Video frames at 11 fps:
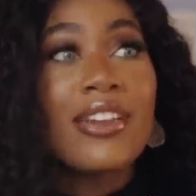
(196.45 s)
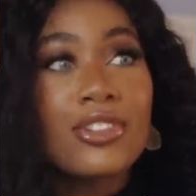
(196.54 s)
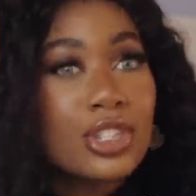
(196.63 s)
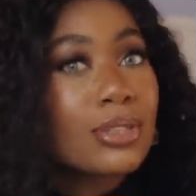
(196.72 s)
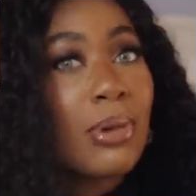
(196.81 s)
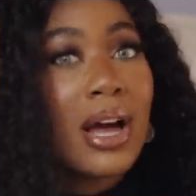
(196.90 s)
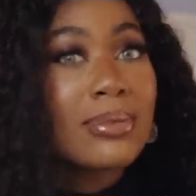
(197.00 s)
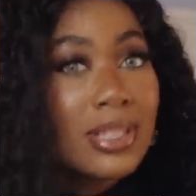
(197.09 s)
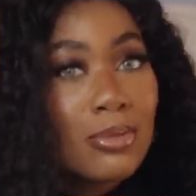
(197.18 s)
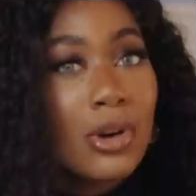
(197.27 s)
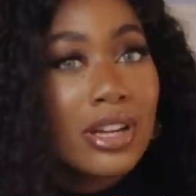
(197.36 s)
If you just pop
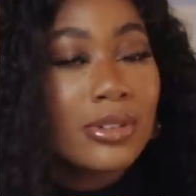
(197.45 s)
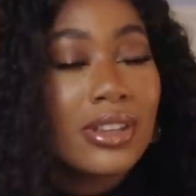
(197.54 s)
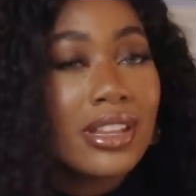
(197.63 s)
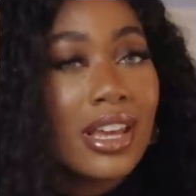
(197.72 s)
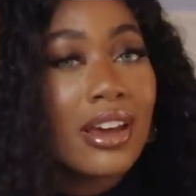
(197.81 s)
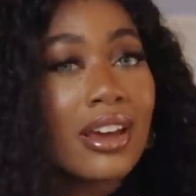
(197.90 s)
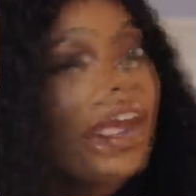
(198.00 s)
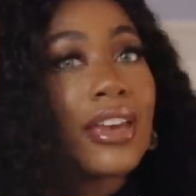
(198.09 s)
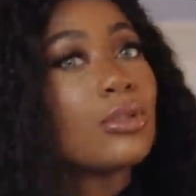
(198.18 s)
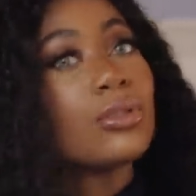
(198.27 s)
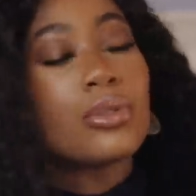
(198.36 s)
some water on there
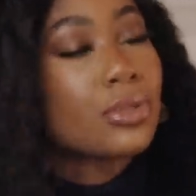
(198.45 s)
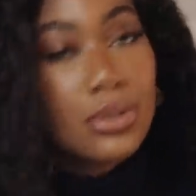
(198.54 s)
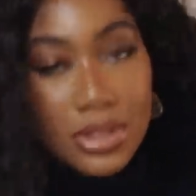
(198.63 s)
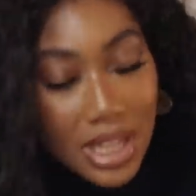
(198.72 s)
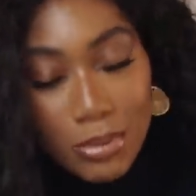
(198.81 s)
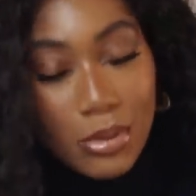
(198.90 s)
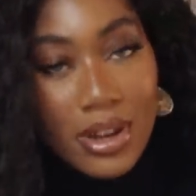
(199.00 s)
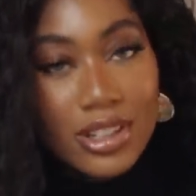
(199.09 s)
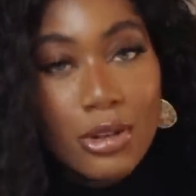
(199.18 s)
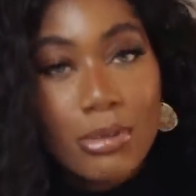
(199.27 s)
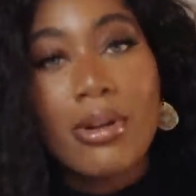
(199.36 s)
and you don't do step
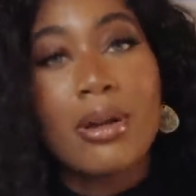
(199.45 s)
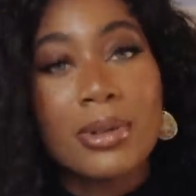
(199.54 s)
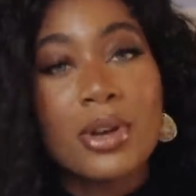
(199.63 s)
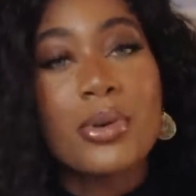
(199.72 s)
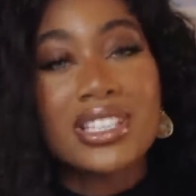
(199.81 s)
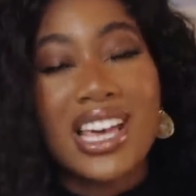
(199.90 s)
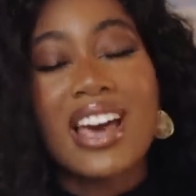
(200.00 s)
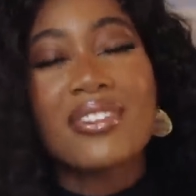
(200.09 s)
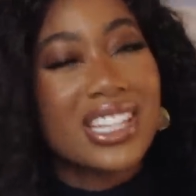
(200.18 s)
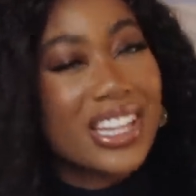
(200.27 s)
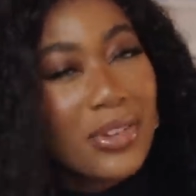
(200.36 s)
one, you're probably going to
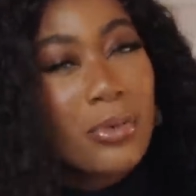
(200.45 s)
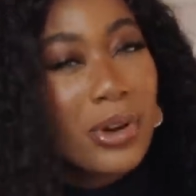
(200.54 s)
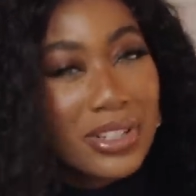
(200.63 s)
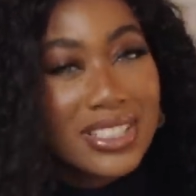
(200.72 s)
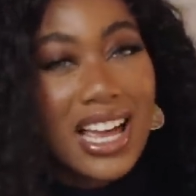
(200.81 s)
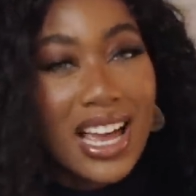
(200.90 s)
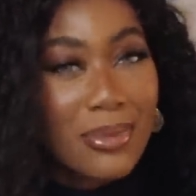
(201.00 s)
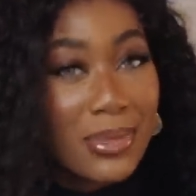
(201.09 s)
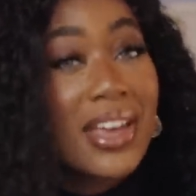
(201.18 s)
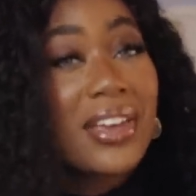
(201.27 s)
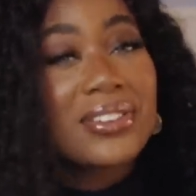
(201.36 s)
have an even worse time.
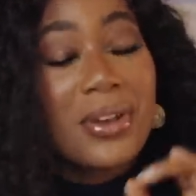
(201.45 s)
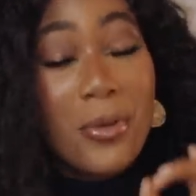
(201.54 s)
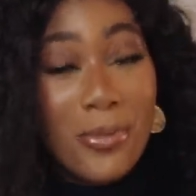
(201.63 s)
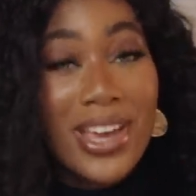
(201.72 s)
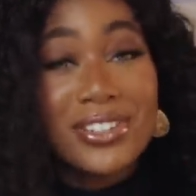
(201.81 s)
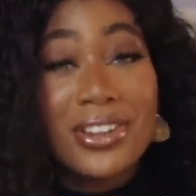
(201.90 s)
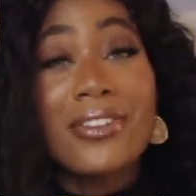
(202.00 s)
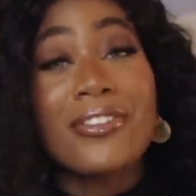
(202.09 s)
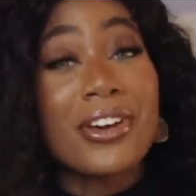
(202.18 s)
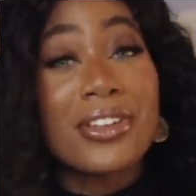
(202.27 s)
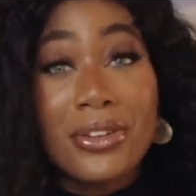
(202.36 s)
So make sure you're
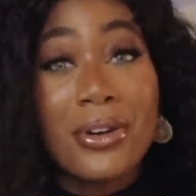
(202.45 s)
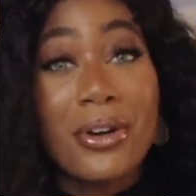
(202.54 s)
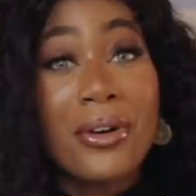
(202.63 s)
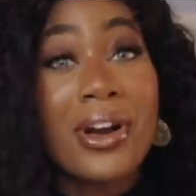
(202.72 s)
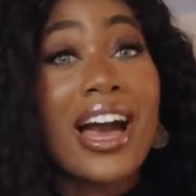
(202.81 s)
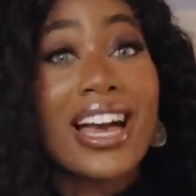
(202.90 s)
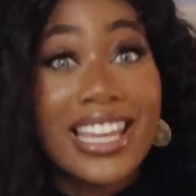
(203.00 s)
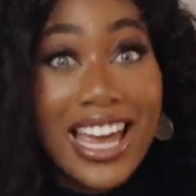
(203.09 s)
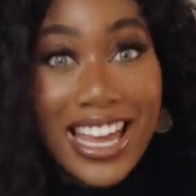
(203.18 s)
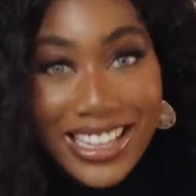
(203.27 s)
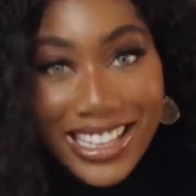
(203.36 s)
very thorough.
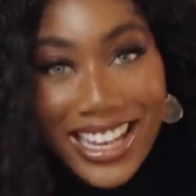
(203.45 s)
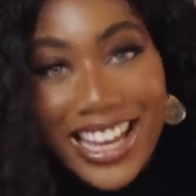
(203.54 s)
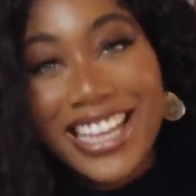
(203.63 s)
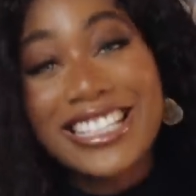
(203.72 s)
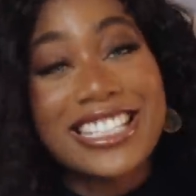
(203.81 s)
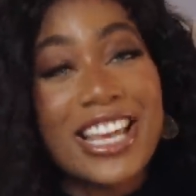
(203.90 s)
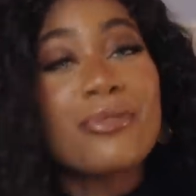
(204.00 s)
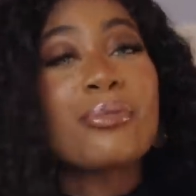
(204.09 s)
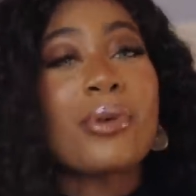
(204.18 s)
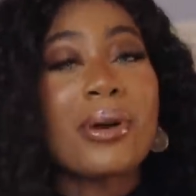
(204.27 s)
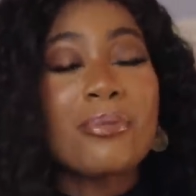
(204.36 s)
Again, in step
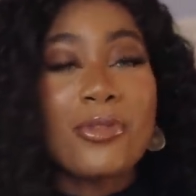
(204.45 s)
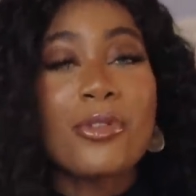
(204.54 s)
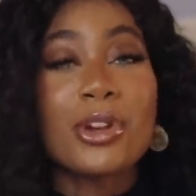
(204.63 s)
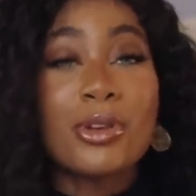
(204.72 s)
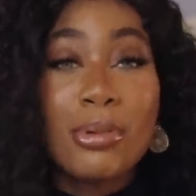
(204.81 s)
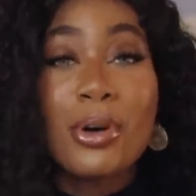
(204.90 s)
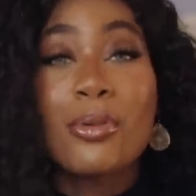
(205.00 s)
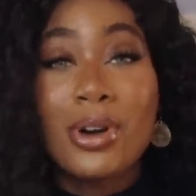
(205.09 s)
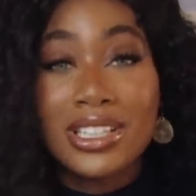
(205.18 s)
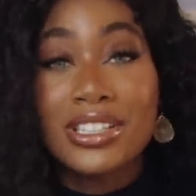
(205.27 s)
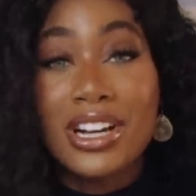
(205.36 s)
one, before you put
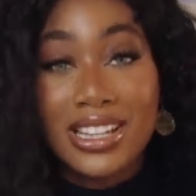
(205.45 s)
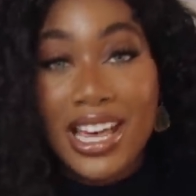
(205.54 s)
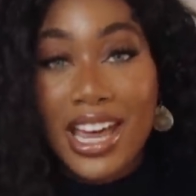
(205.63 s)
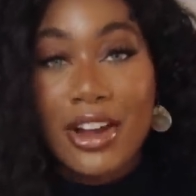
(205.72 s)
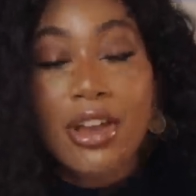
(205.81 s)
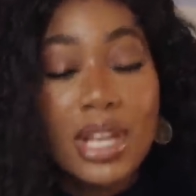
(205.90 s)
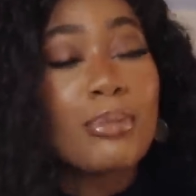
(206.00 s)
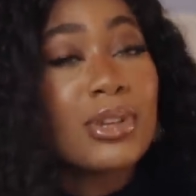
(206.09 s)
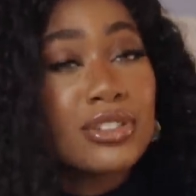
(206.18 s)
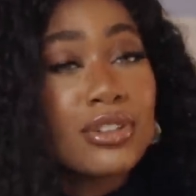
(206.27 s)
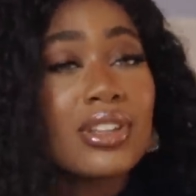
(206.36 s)
water on the hair,
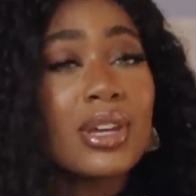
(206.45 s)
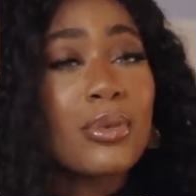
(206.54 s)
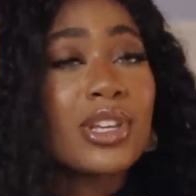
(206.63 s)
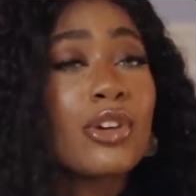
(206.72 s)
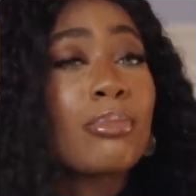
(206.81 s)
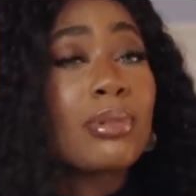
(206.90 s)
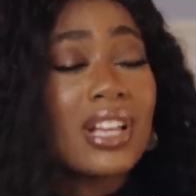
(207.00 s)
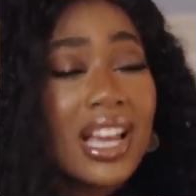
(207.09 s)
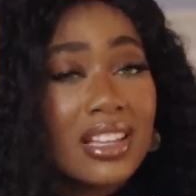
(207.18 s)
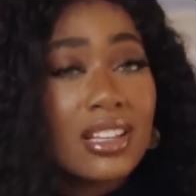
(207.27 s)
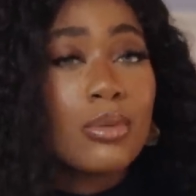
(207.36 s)
be sure that when you're
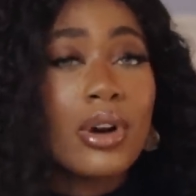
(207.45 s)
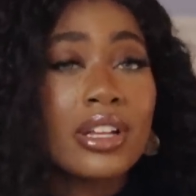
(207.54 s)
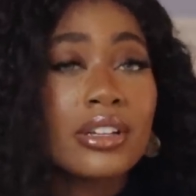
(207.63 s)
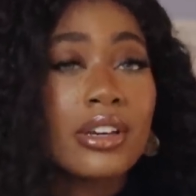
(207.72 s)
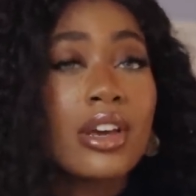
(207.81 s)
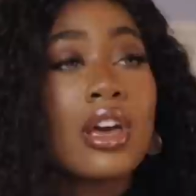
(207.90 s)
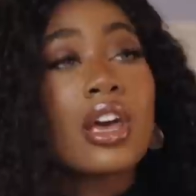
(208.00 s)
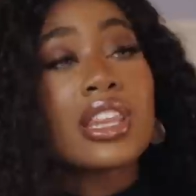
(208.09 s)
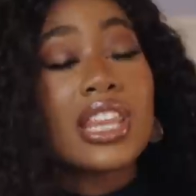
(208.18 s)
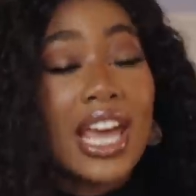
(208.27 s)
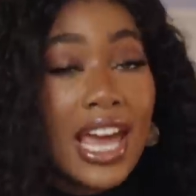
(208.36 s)
applying the water,
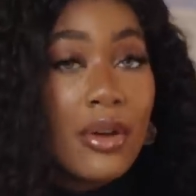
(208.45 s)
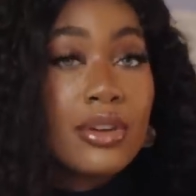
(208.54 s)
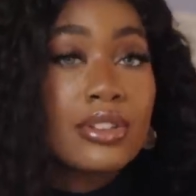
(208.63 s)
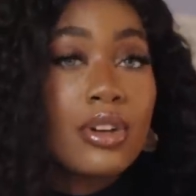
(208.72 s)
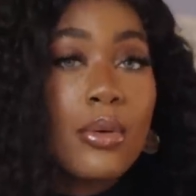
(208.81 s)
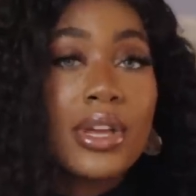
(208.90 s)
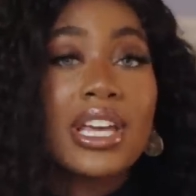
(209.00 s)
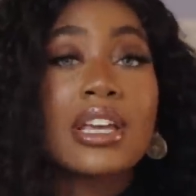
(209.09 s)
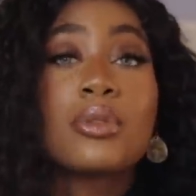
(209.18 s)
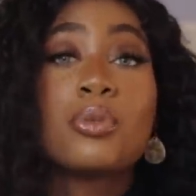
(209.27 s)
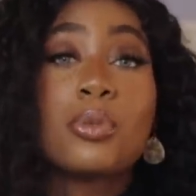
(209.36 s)
the hair is going
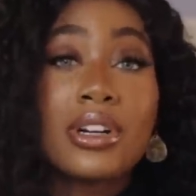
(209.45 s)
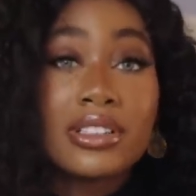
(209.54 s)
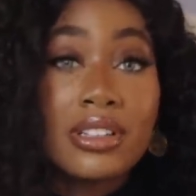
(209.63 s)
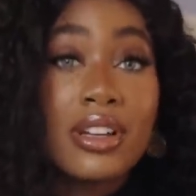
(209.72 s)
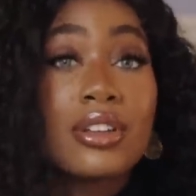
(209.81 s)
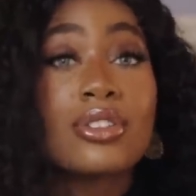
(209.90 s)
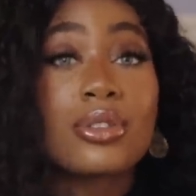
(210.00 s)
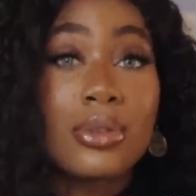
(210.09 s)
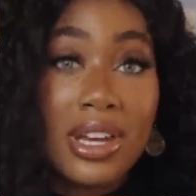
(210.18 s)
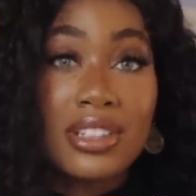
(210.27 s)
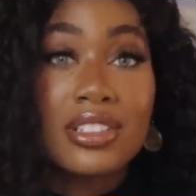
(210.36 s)
in one
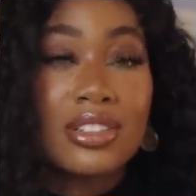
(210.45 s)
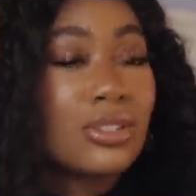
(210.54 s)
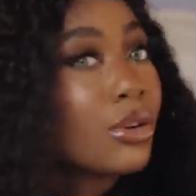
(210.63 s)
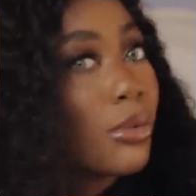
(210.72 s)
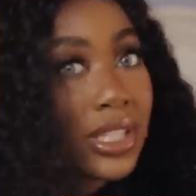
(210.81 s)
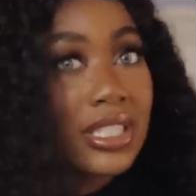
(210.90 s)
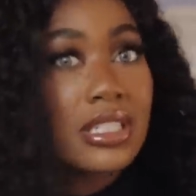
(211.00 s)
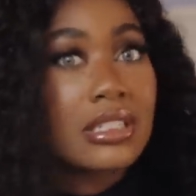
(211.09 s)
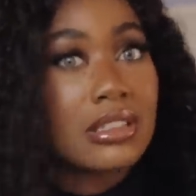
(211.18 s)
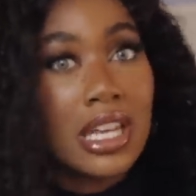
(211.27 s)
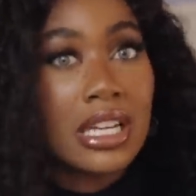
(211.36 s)
direction. You don't want it to
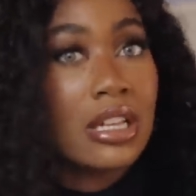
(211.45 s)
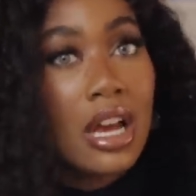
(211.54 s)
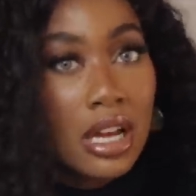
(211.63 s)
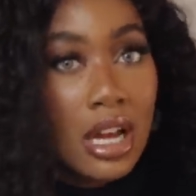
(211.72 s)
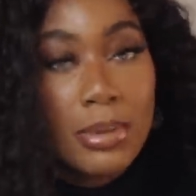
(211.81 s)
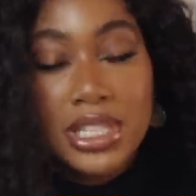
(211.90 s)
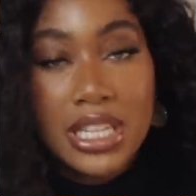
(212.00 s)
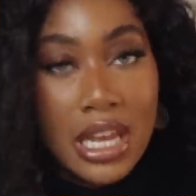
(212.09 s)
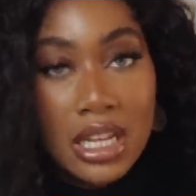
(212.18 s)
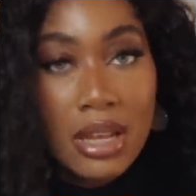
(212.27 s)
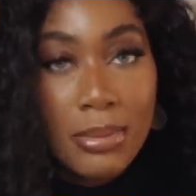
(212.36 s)
just like lock up and
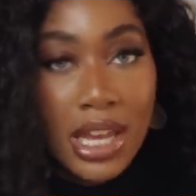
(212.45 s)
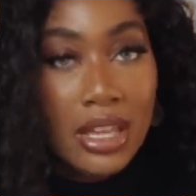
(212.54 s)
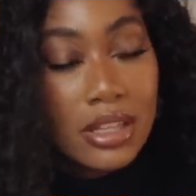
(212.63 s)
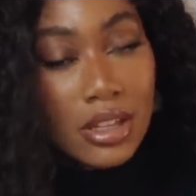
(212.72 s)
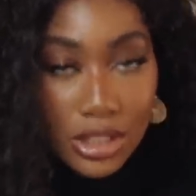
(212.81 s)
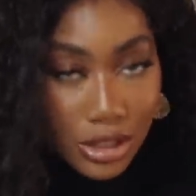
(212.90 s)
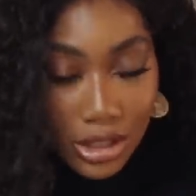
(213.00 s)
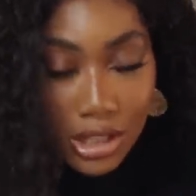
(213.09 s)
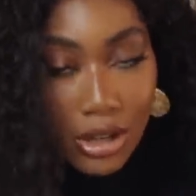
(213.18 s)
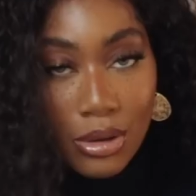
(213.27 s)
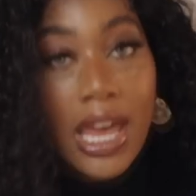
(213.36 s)
tangle up again. No, no, no, no,
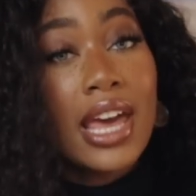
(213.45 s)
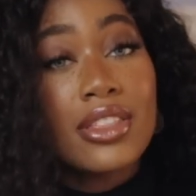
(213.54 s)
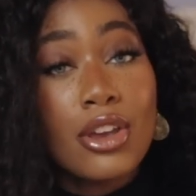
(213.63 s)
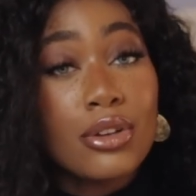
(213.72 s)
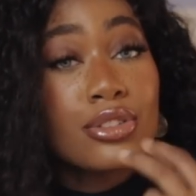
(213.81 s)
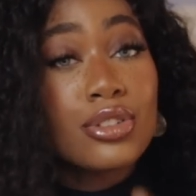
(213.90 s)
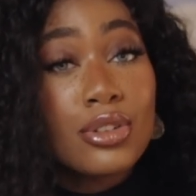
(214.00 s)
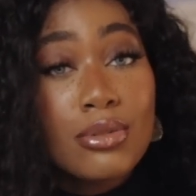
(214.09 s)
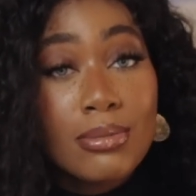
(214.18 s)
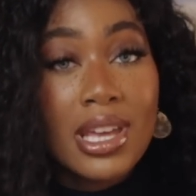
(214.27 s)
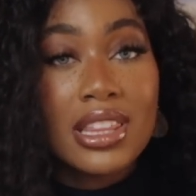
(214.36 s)
no. And there are
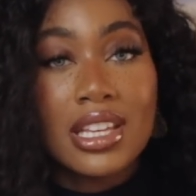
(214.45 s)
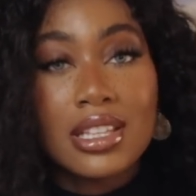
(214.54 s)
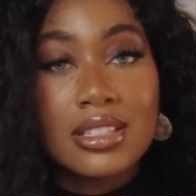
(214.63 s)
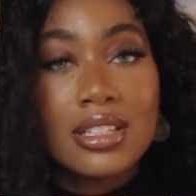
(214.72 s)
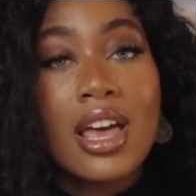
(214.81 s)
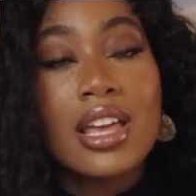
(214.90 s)
two methods.